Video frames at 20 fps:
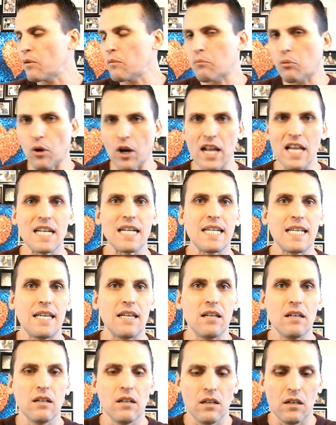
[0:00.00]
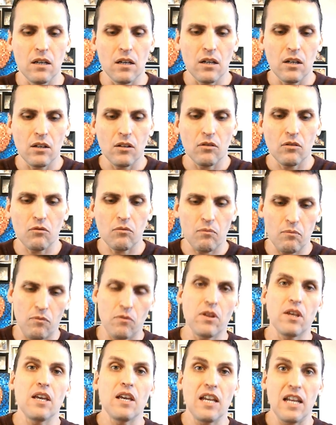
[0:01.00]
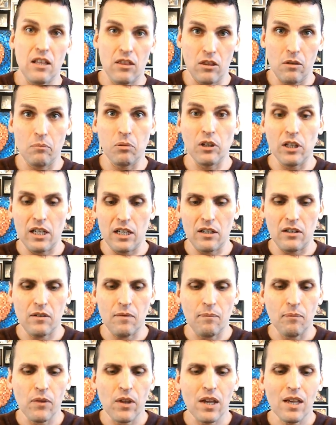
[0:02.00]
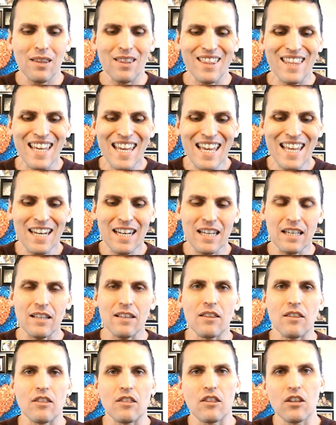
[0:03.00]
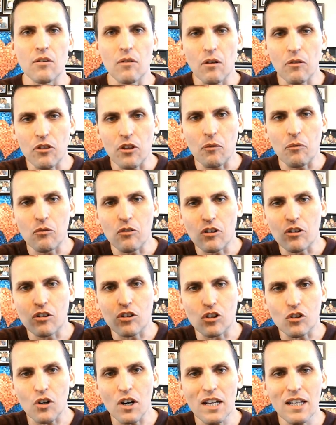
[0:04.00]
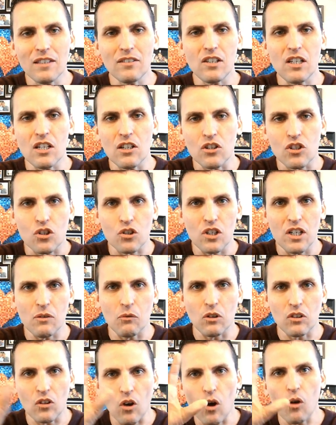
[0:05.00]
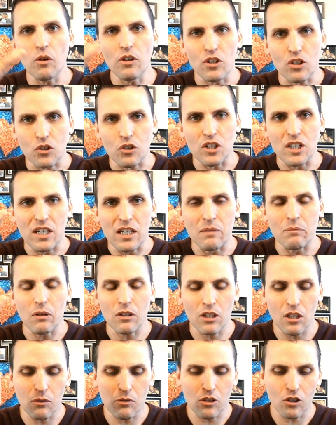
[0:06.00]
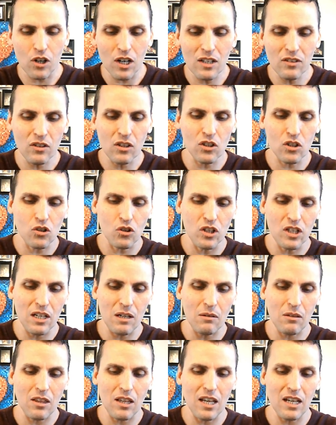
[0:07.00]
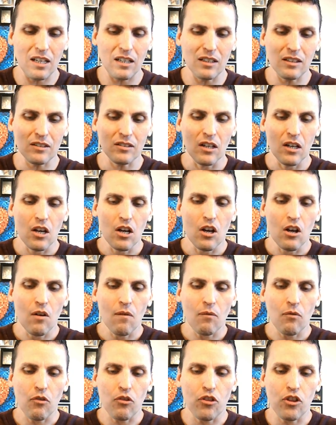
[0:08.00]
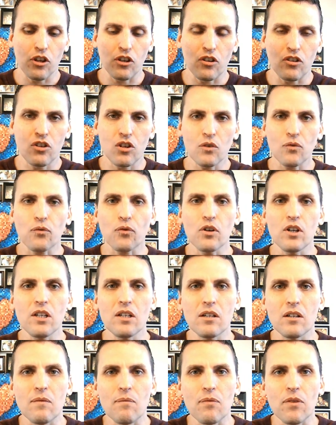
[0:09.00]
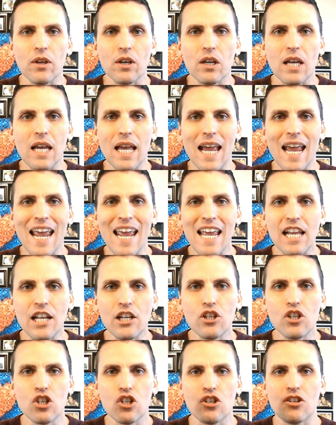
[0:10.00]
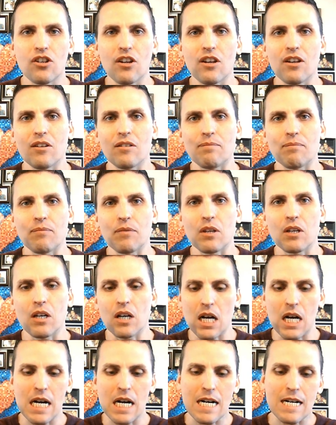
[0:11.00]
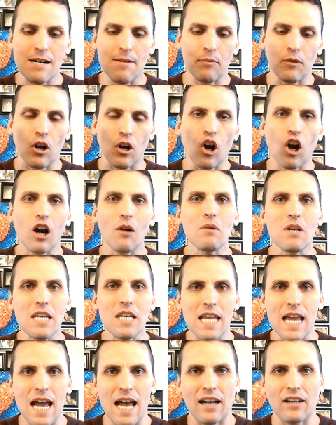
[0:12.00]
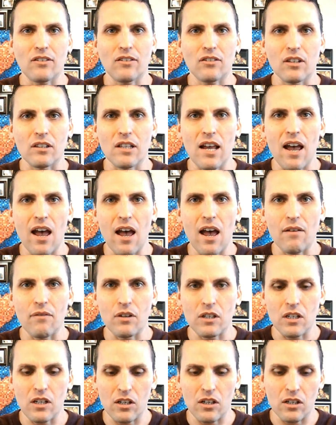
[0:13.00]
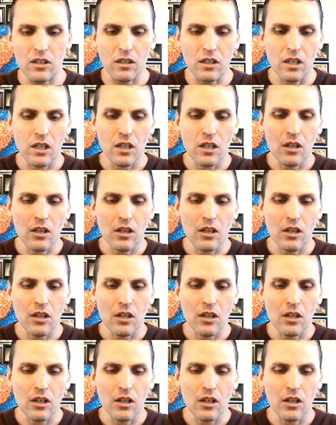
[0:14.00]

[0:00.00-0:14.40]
brandy in the blend. Then the crazy intriguing, well, it's all intriguing, but the crazy intriguing thing is the different aged Armagnacs that they have in here.